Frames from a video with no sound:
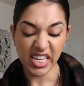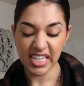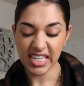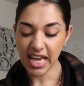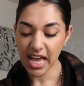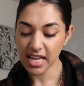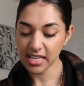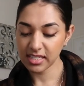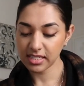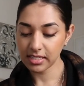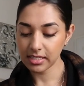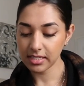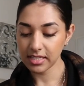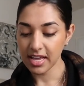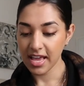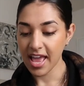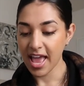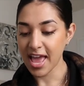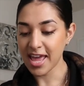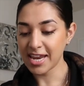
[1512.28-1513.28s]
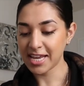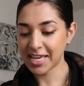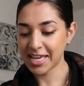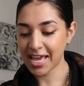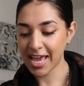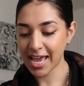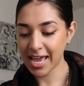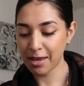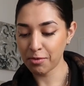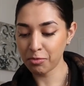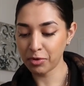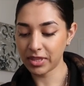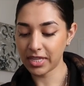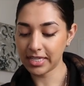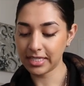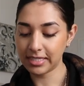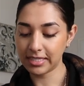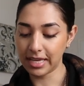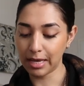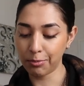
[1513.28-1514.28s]
Yes. And it came with
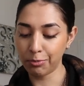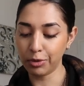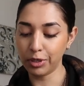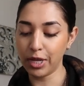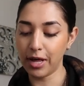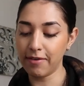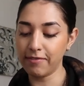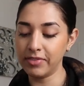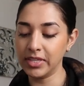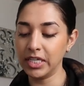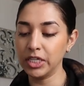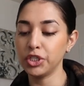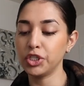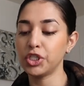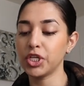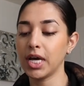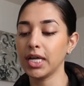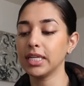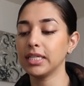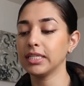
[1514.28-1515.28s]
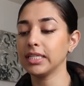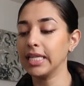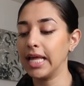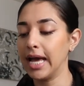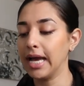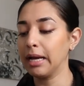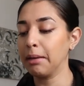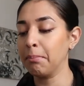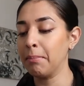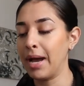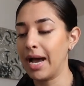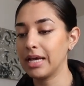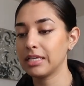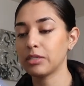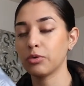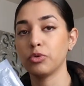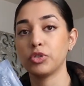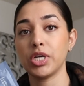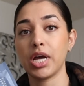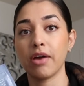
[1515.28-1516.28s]
a sample of the Jet Lag
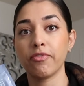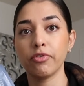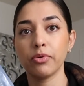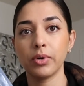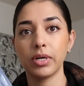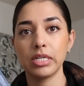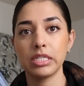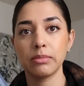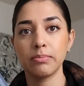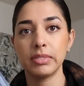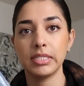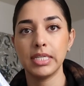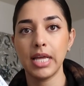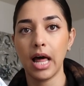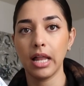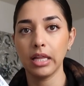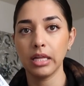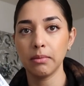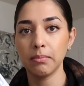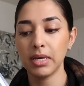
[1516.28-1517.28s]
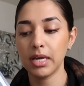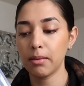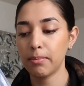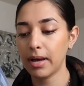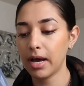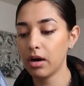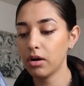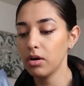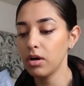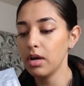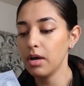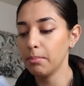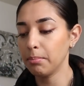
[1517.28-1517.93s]
Mask, which everyone has been telling me about,